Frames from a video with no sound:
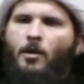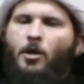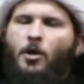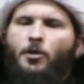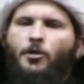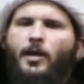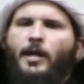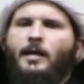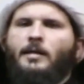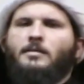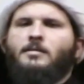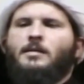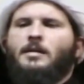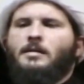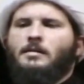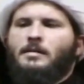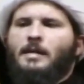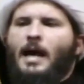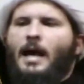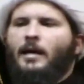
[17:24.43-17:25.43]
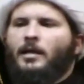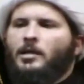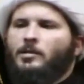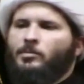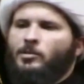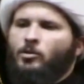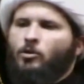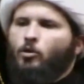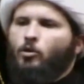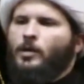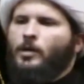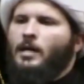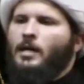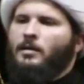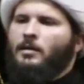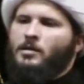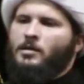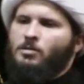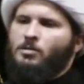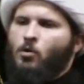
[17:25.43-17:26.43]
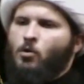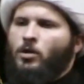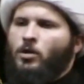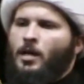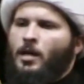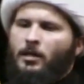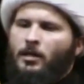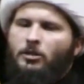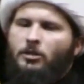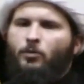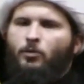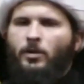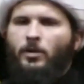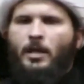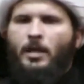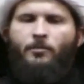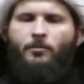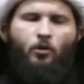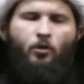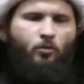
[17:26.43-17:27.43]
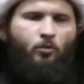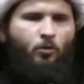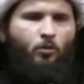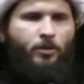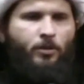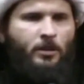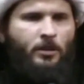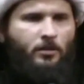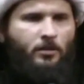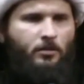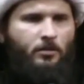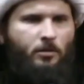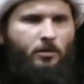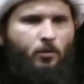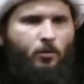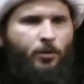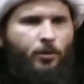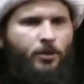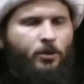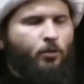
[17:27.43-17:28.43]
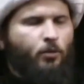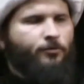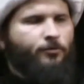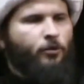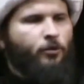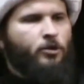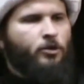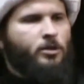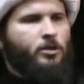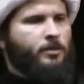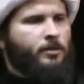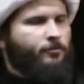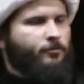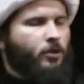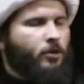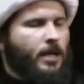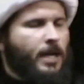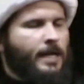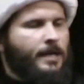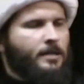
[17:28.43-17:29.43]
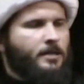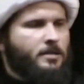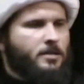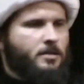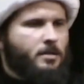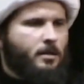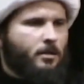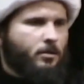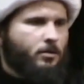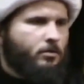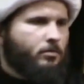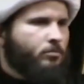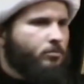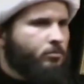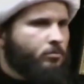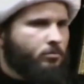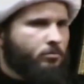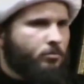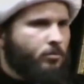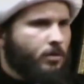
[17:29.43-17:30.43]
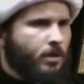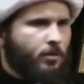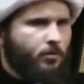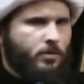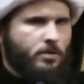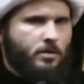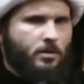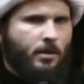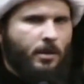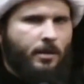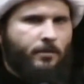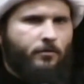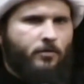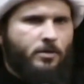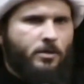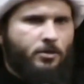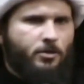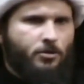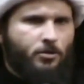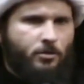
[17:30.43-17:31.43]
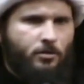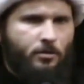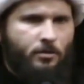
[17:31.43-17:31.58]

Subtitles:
They didn't say Sa'd ibn Ubadah is more knowledgeable than Amir al-Mu'mineen. We need to refer to him for guidance there. That wasn't the conversation.